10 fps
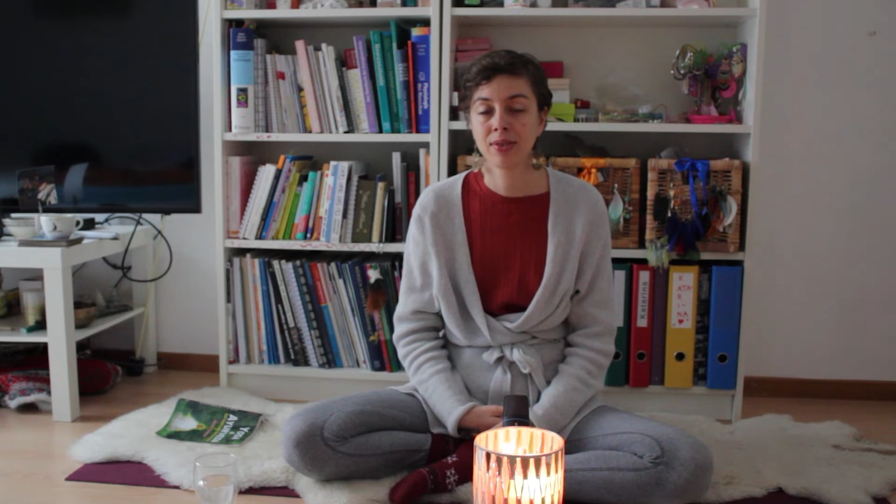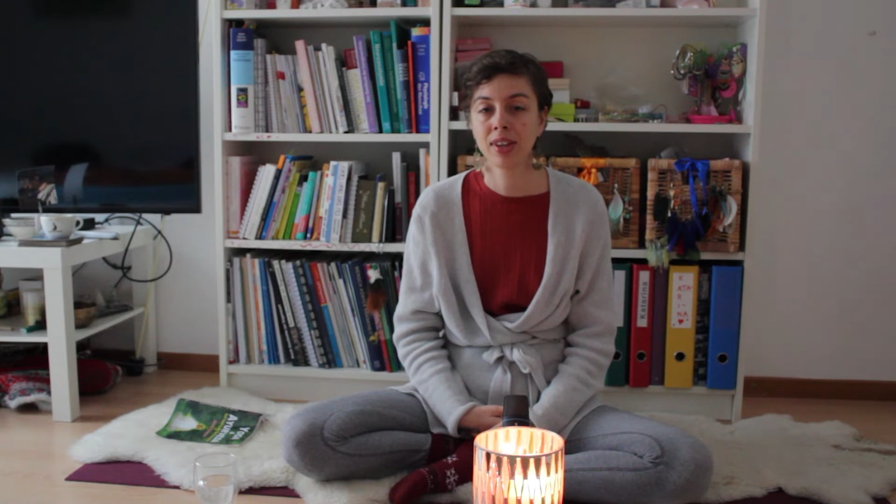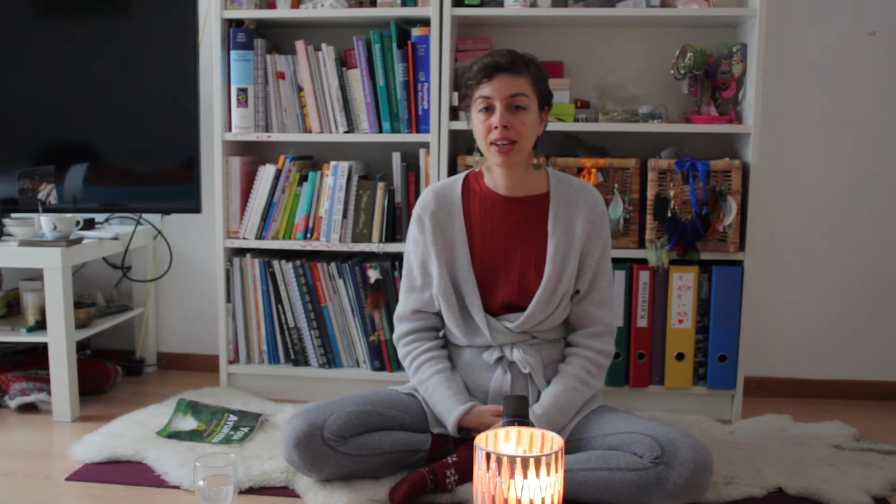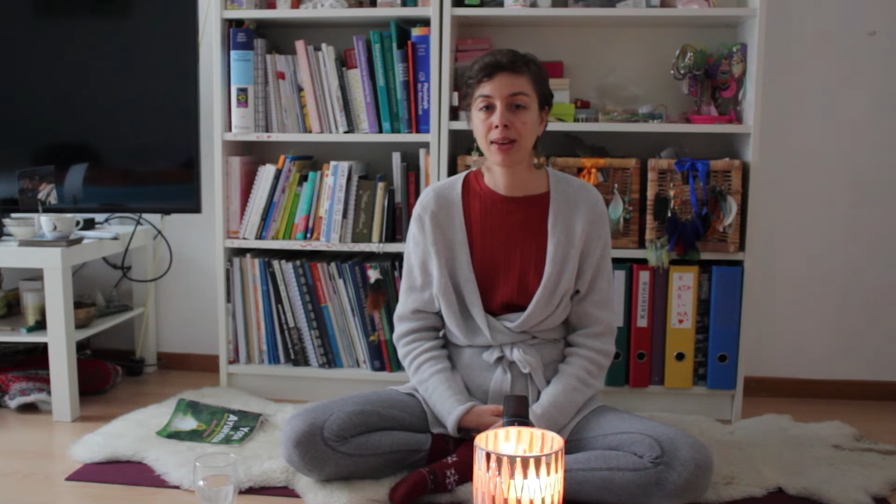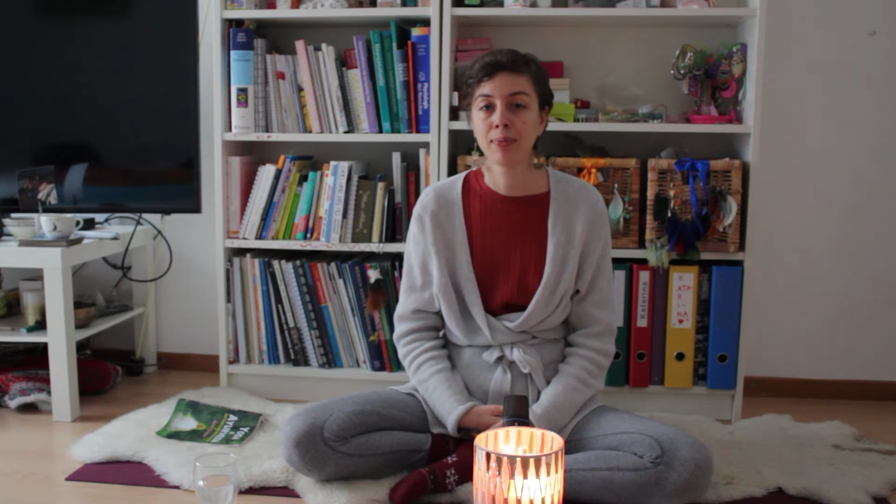
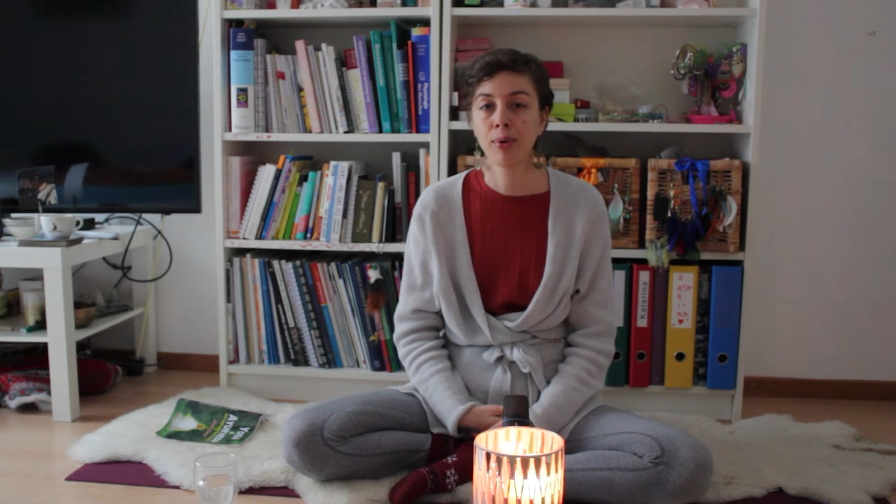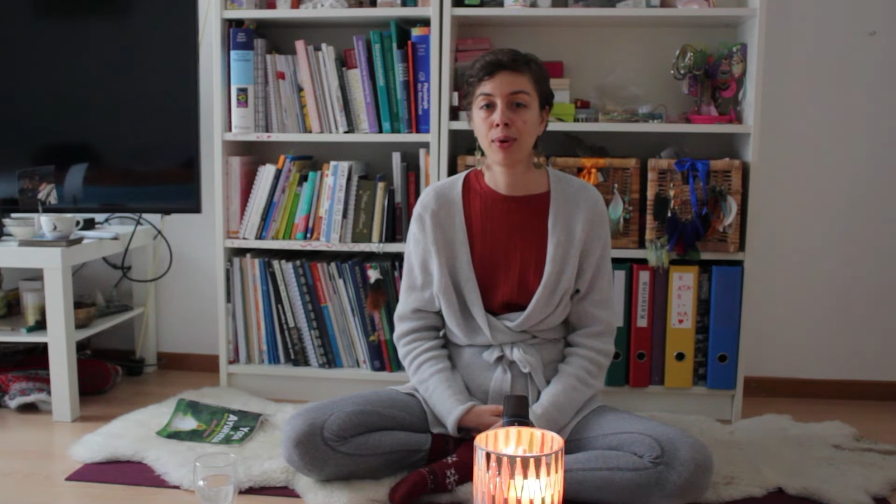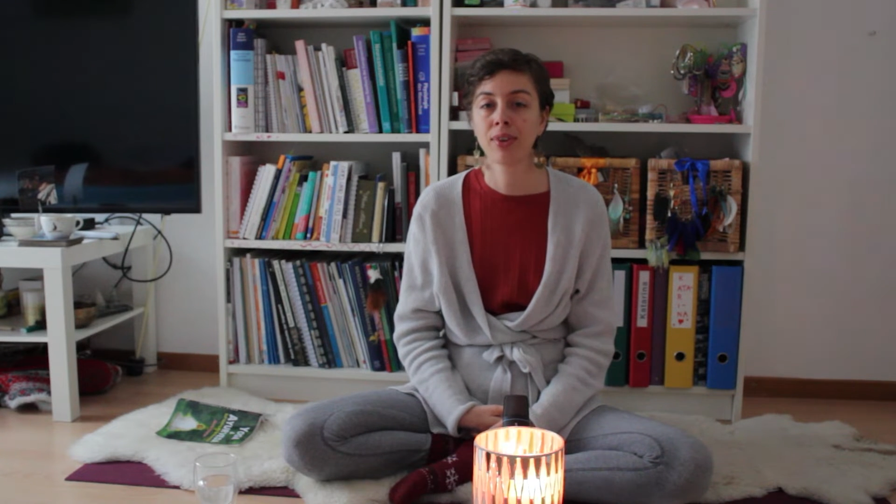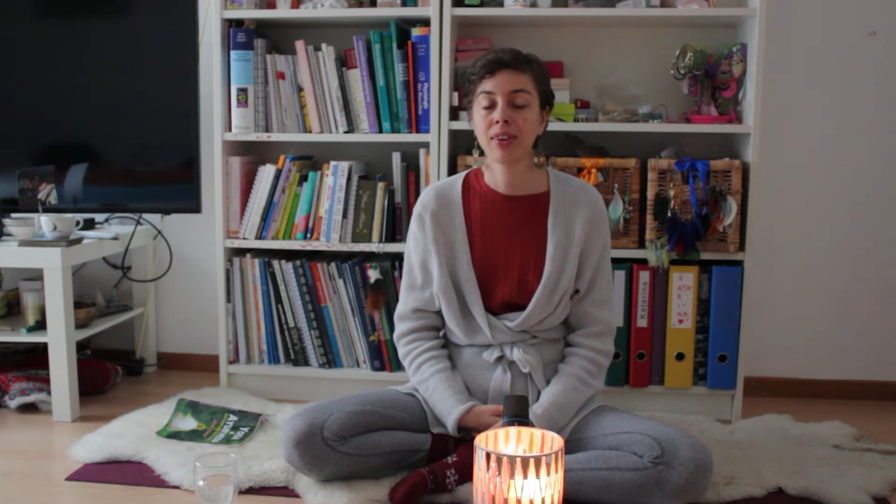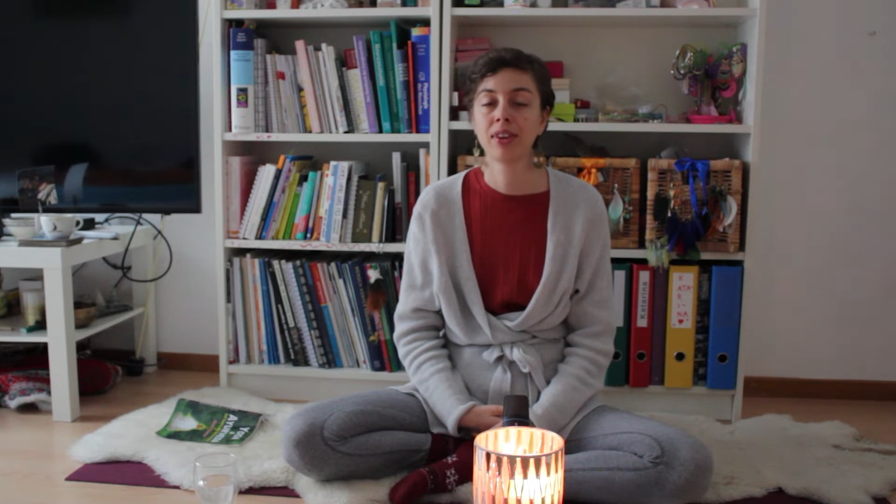really
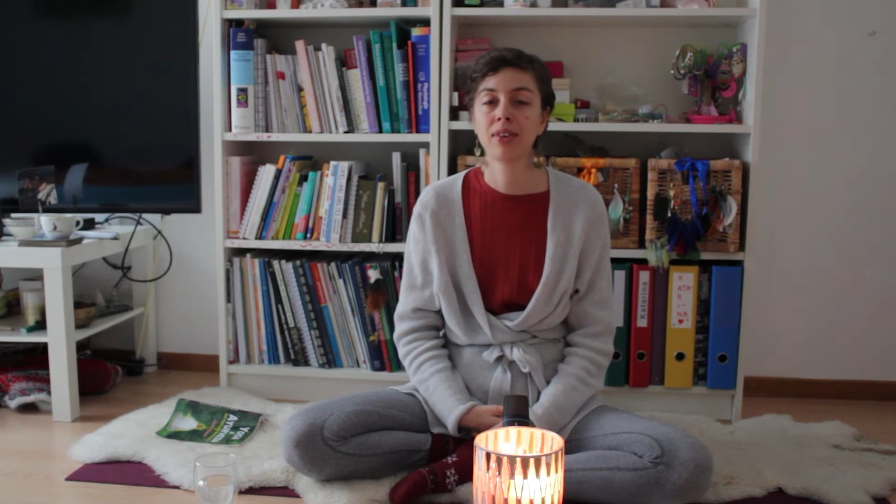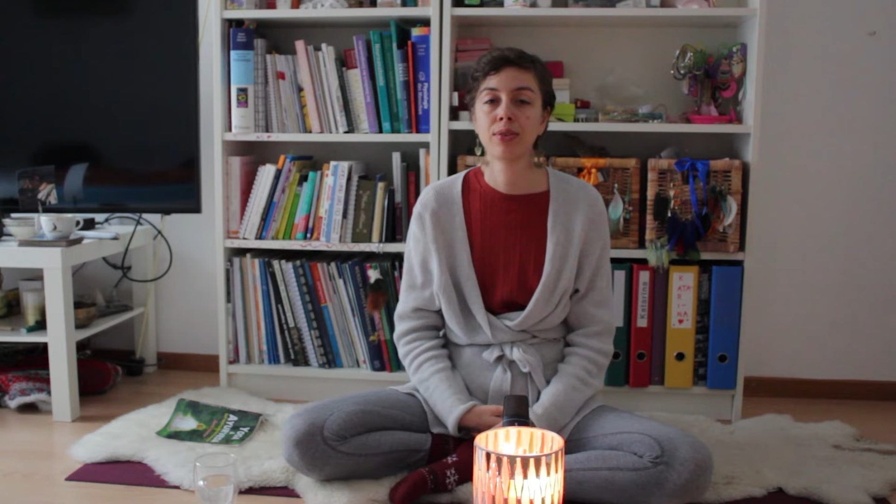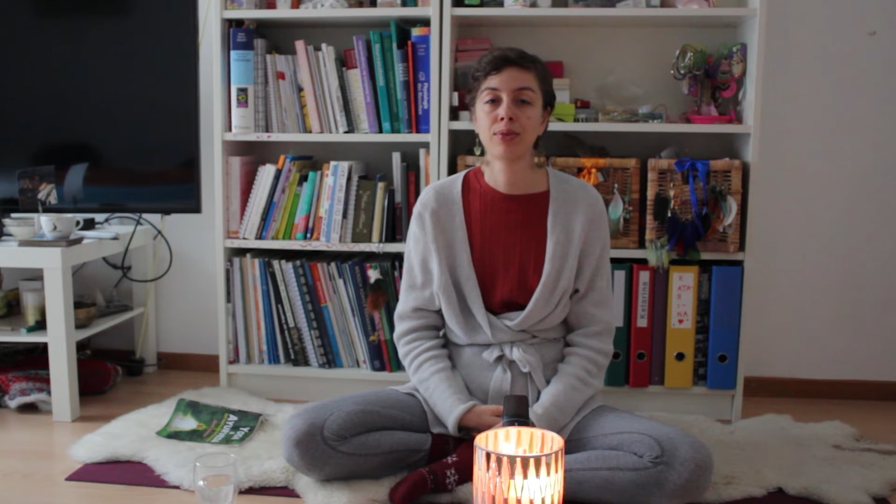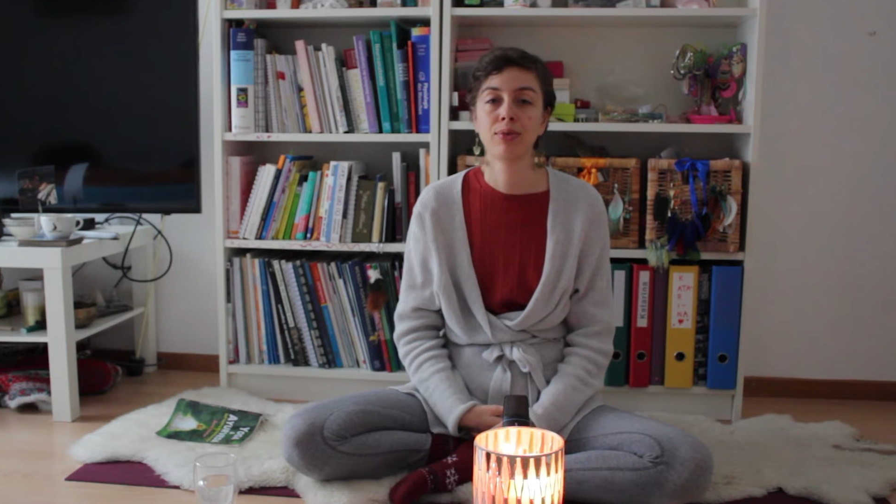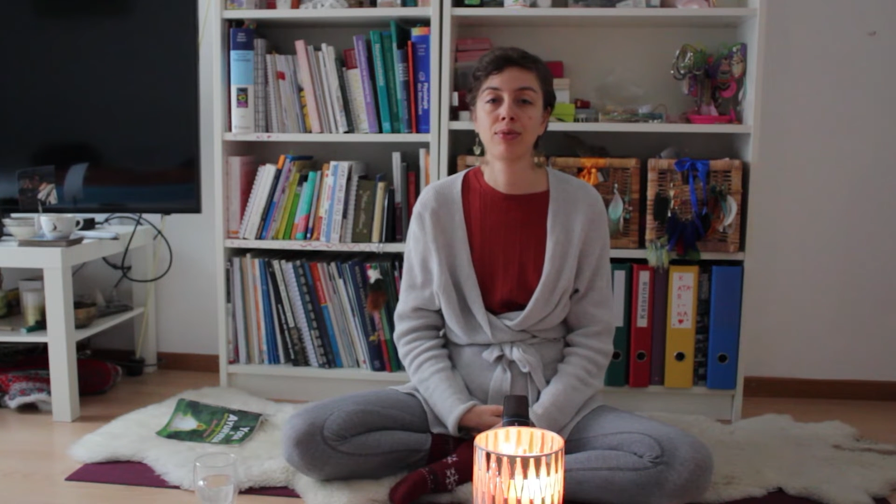important to